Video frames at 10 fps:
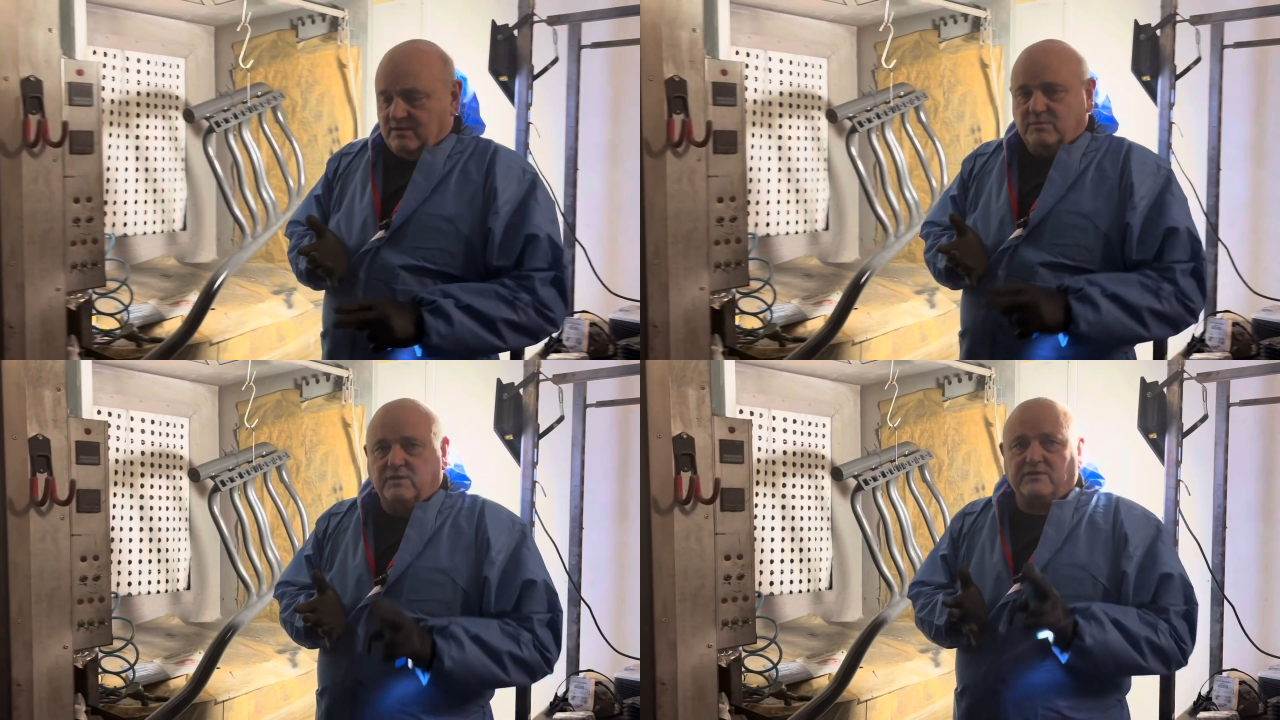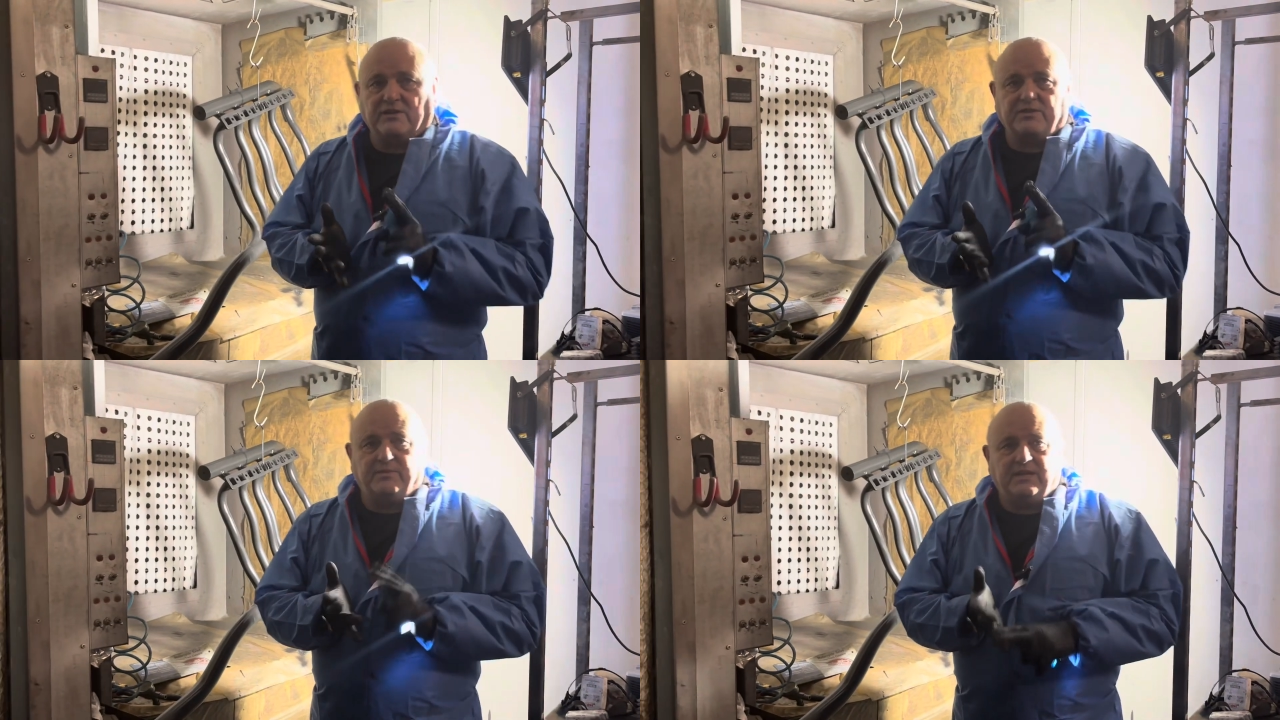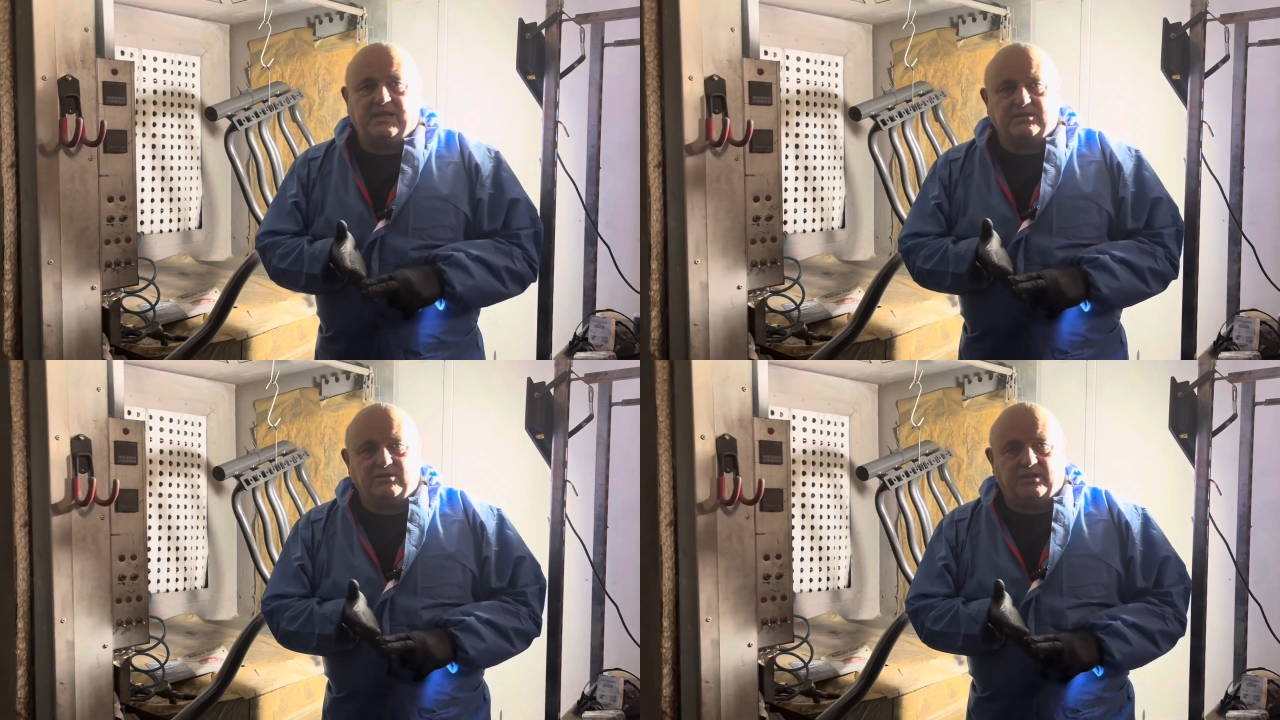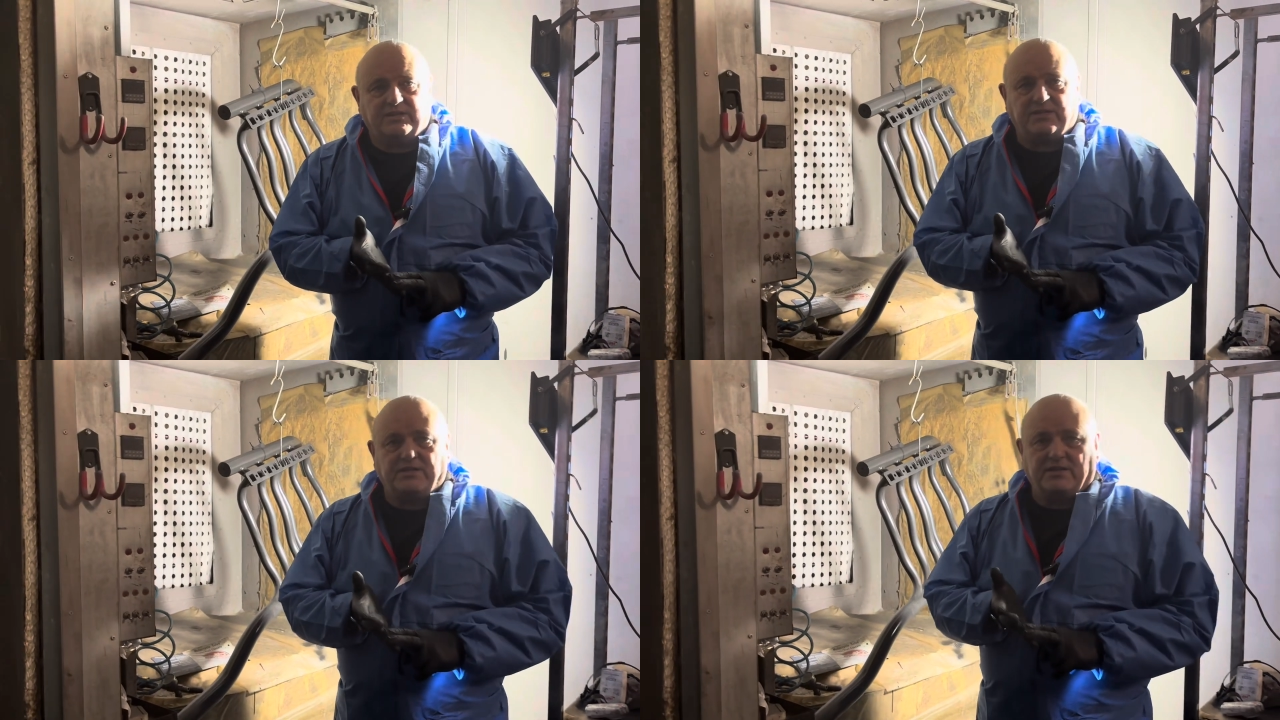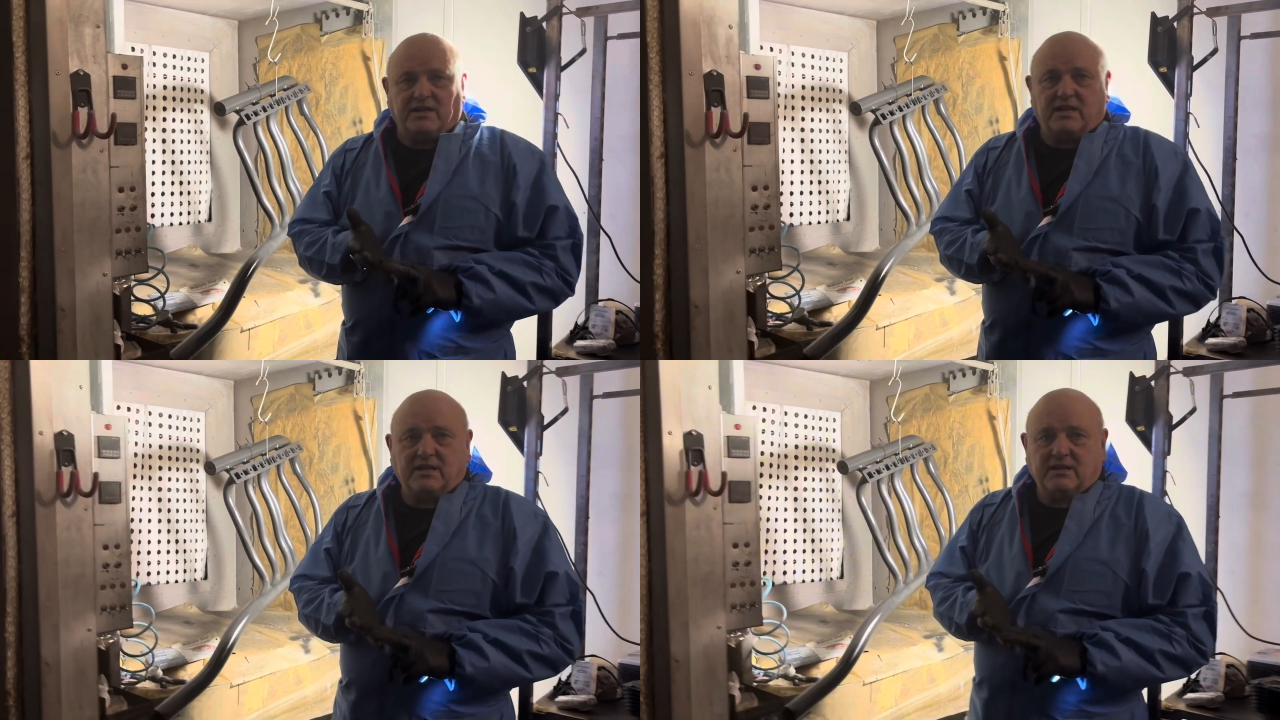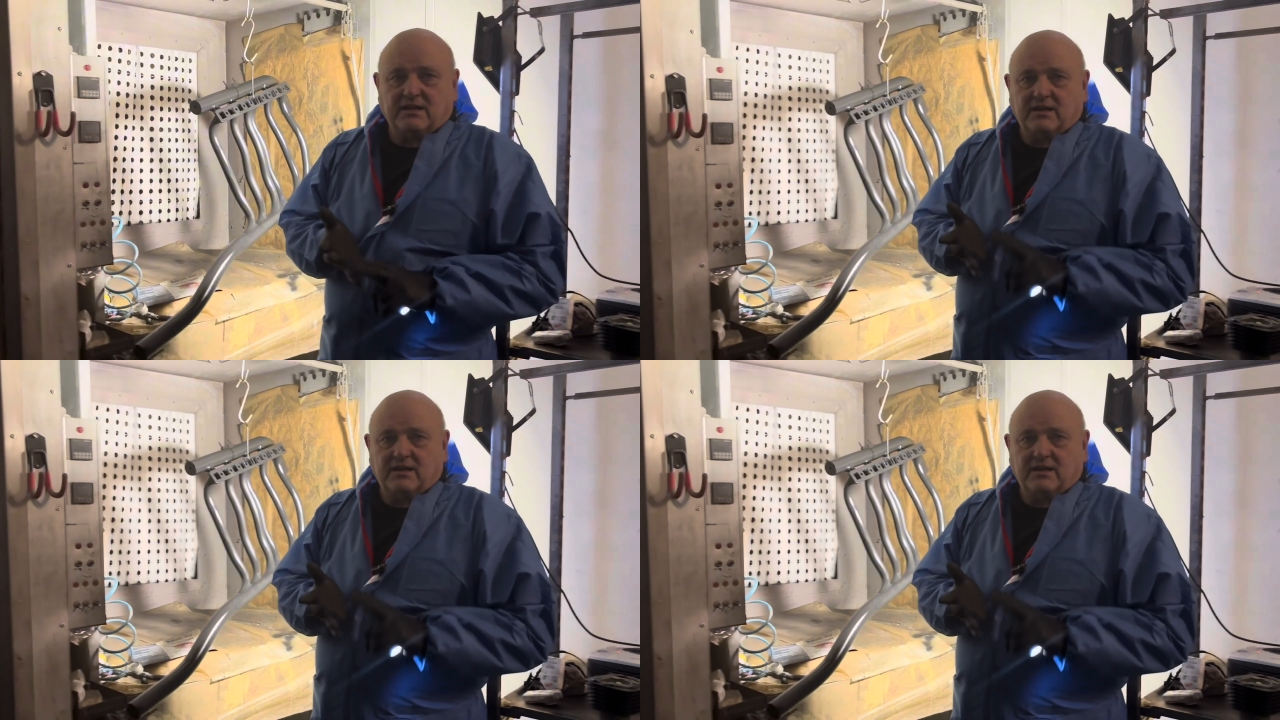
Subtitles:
moved on to be electronics engineer,